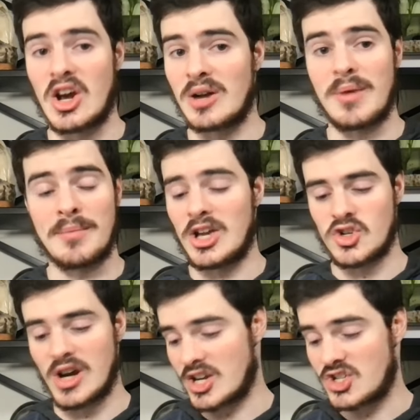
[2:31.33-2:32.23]
And I'm not
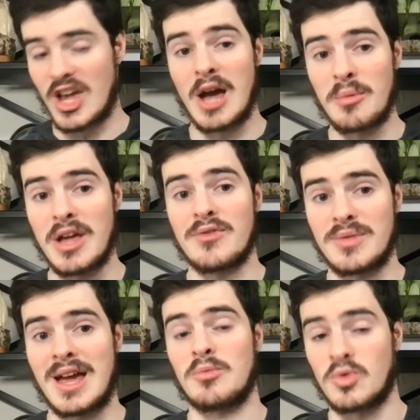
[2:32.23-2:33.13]
trying to shy away from
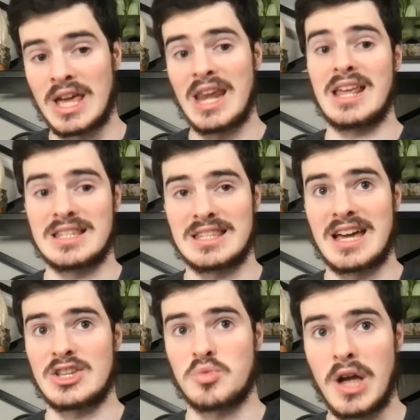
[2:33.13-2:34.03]
that. We'll get into
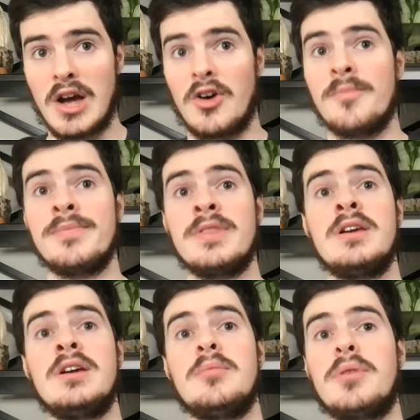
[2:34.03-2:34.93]
that as well.
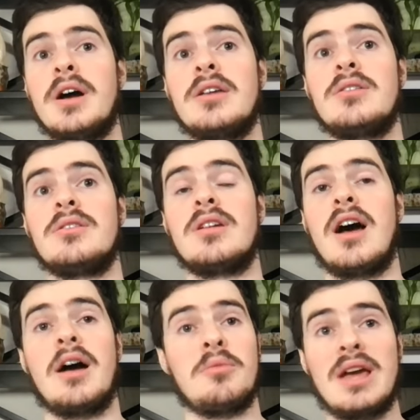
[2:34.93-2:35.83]
But
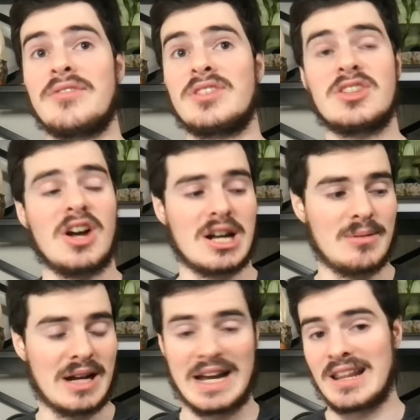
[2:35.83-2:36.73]
we have to talk
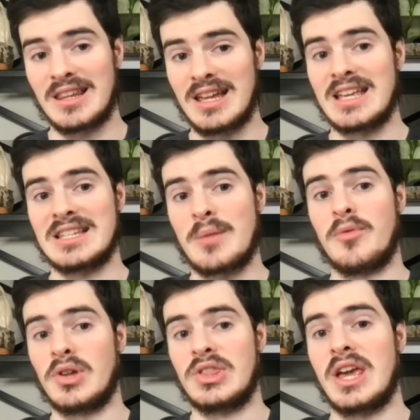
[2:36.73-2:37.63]
about kind of the landscape of
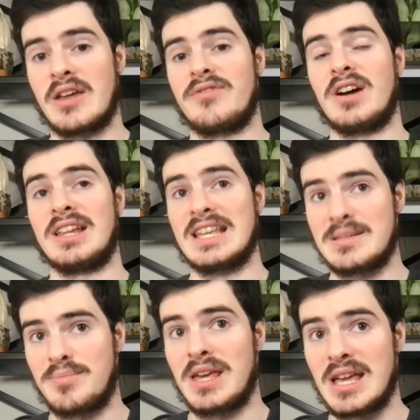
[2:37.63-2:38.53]
what the NFL has
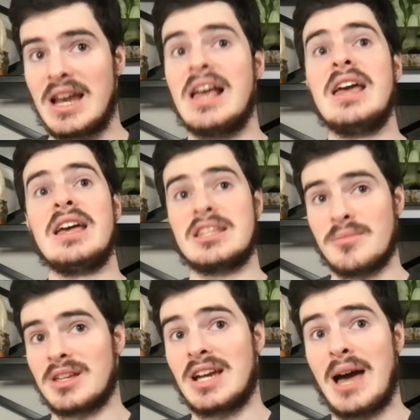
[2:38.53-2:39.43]
been and some
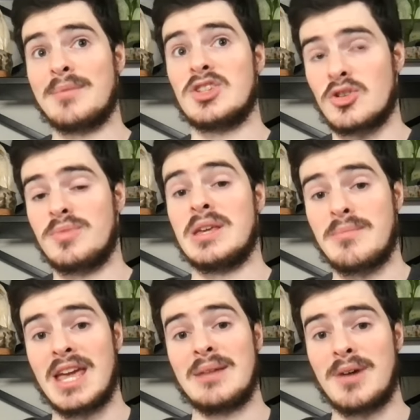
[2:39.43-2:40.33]
of the comments that are being
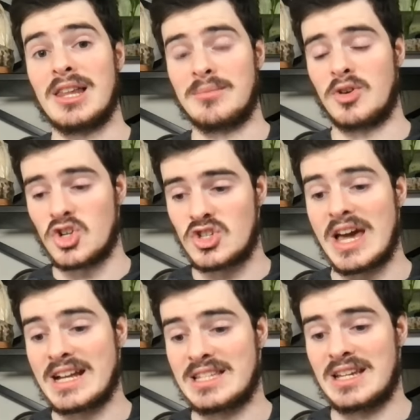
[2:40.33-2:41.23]
made about Lamar
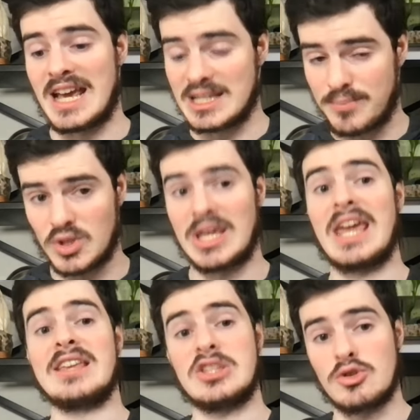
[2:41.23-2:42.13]
Jackson as it
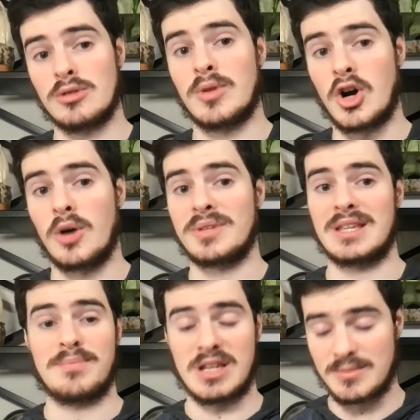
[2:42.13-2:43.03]
pertains to a Mahomes,
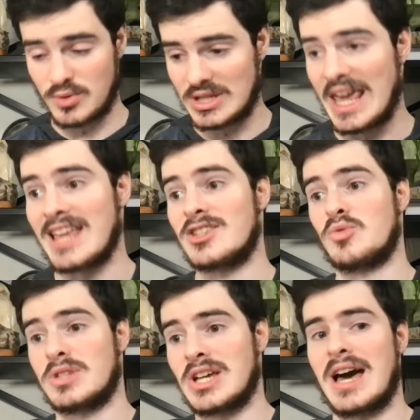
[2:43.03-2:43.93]
as it pertains
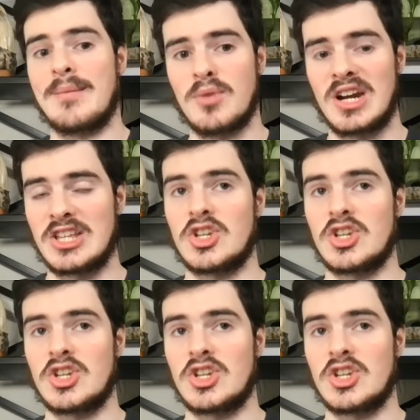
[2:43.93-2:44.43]
to a Tom Brady.